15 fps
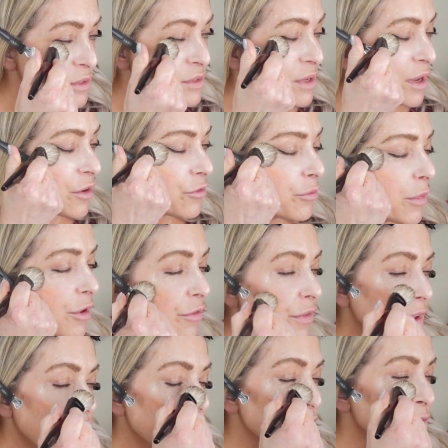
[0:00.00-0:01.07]
side of my
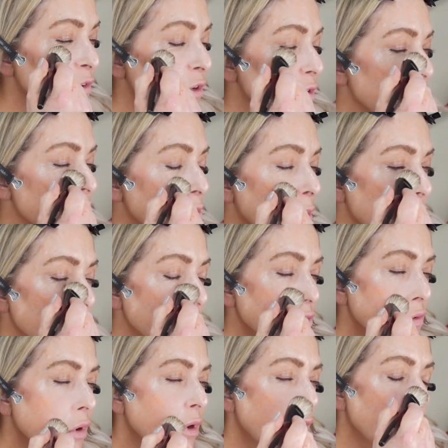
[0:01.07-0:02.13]
face first so we can do
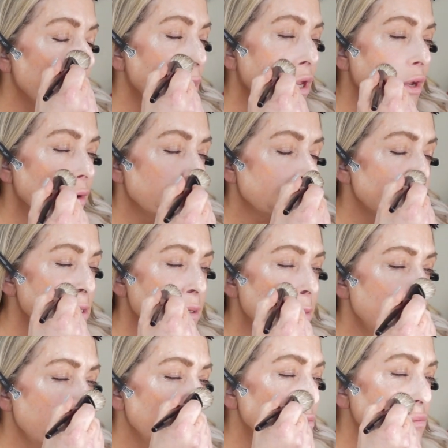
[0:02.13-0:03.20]
a
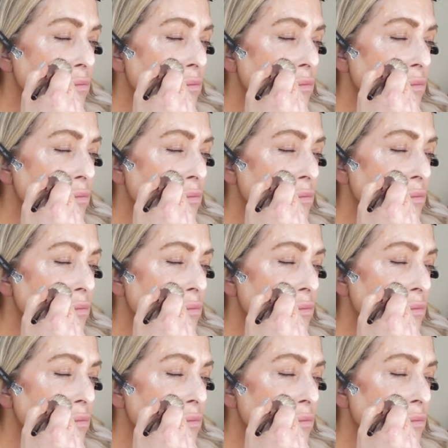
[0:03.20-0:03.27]
comparison.